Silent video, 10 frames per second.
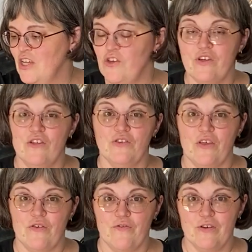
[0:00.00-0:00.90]
You can use
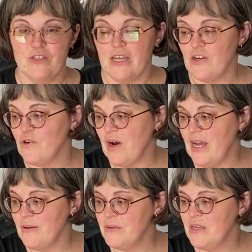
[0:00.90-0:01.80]
other fruits like
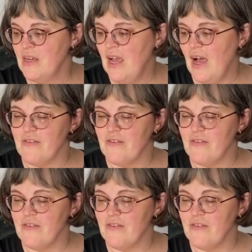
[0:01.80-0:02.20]
grapes. I've